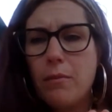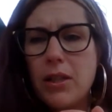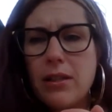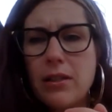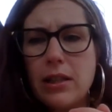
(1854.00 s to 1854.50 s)

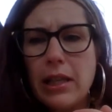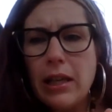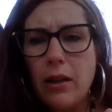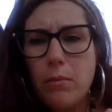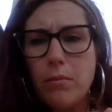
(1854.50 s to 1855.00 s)
This is a
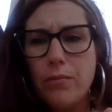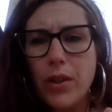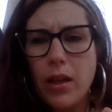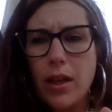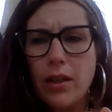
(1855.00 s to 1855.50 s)
team.
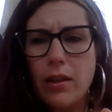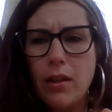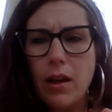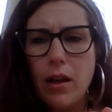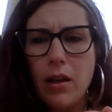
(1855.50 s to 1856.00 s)
And